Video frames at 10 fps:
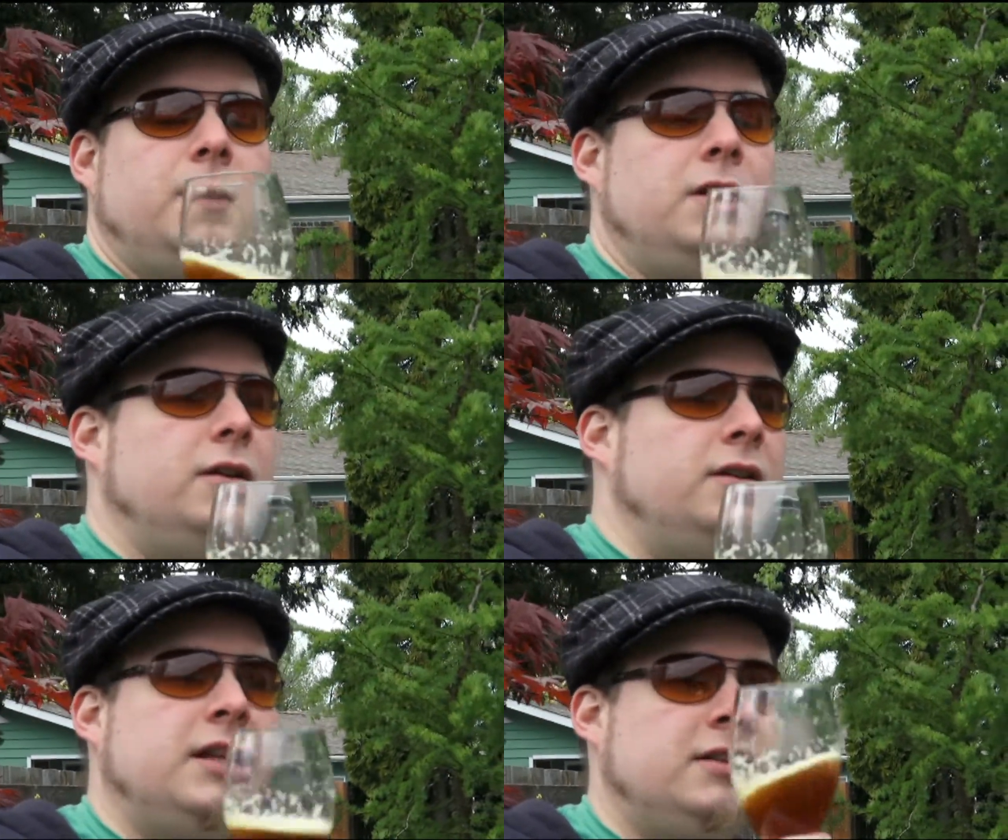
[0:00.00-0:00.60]
you
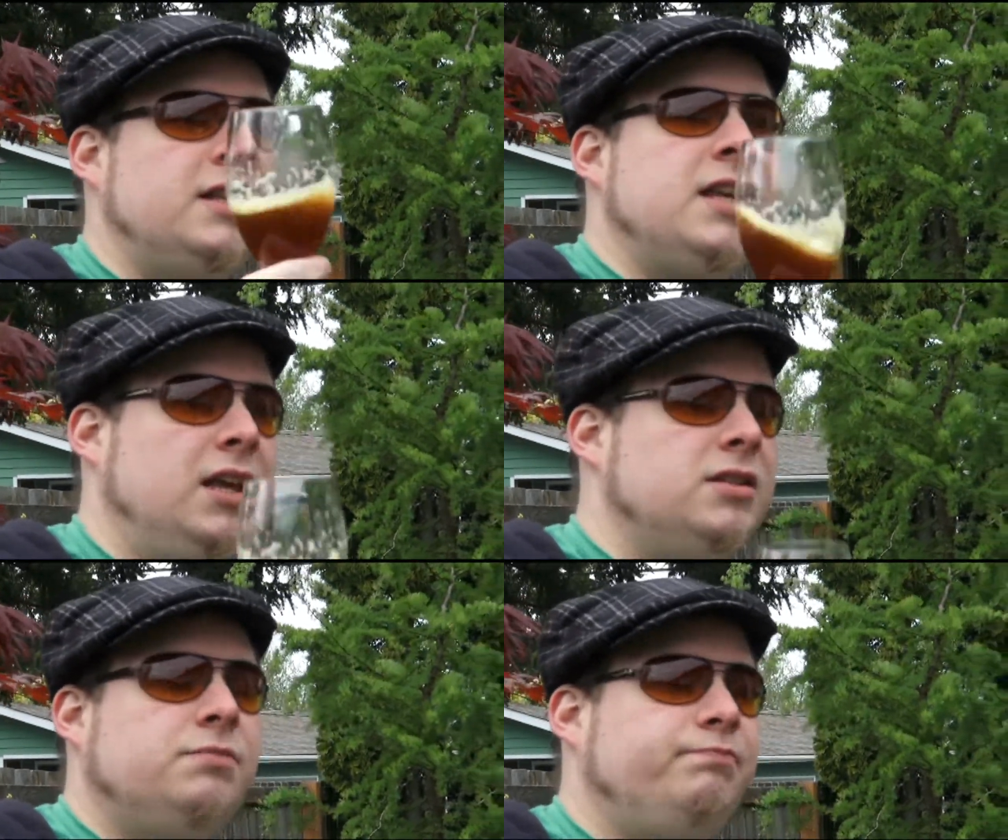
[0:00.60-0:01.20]
know, it
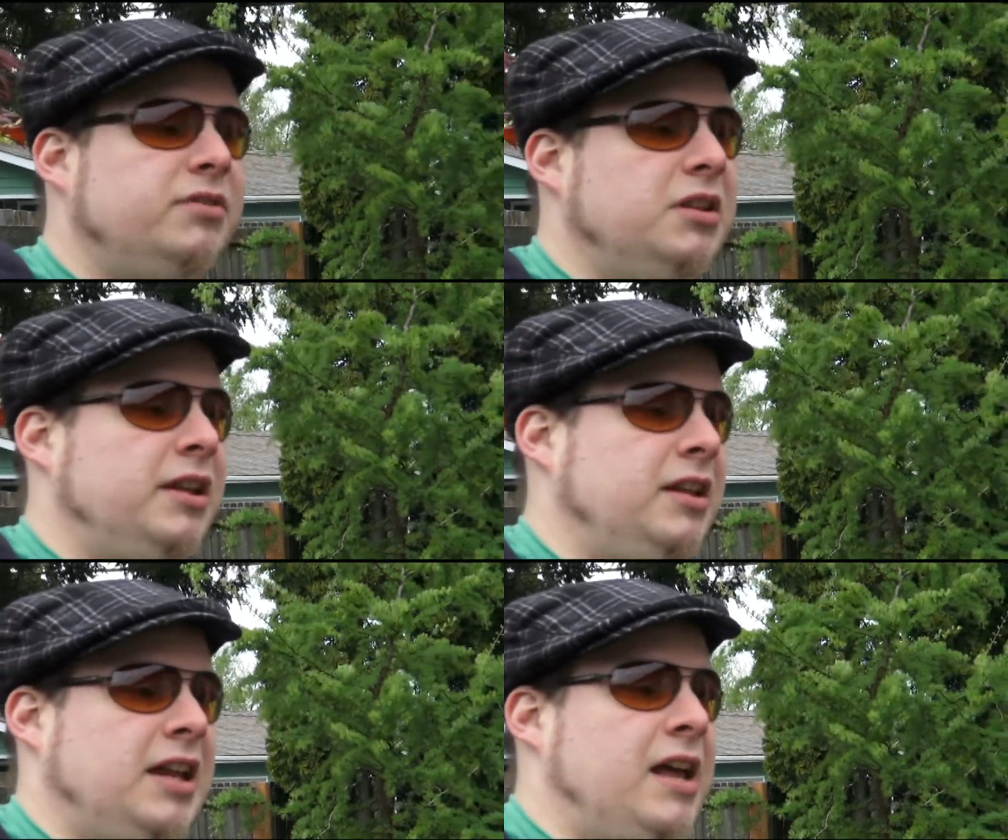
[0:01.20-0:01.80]
tastes
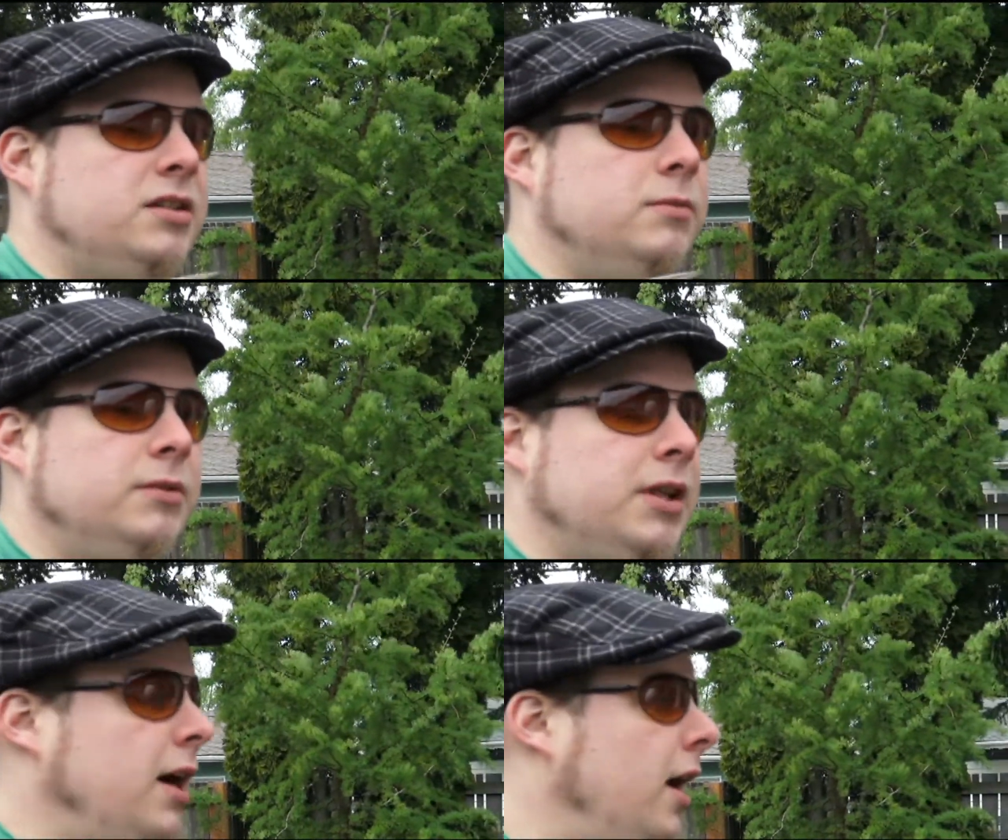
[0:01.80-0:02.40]
like it has
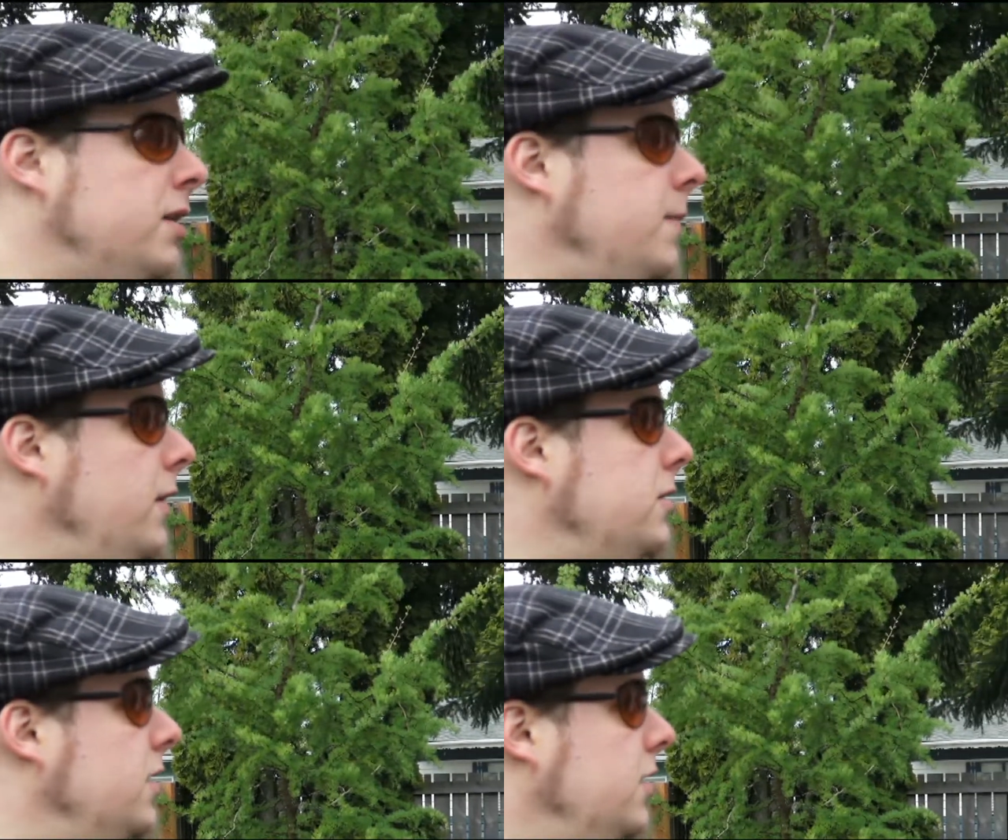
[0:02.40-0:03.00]
some
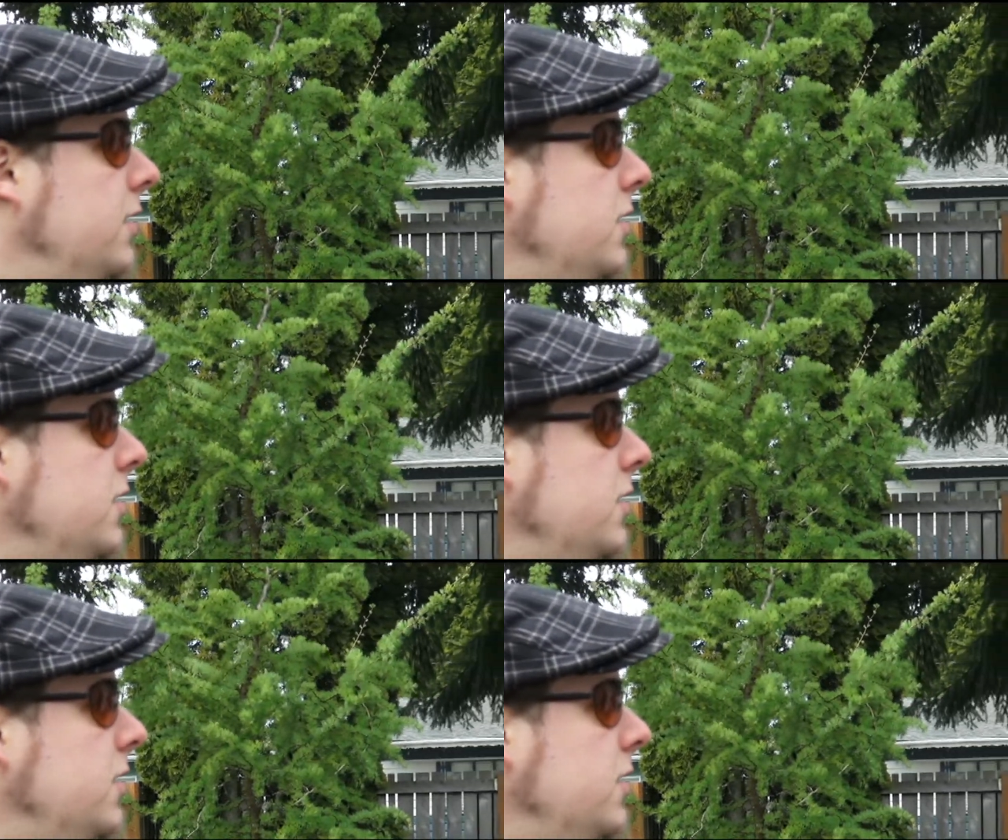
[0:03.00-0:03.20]
spirits in there,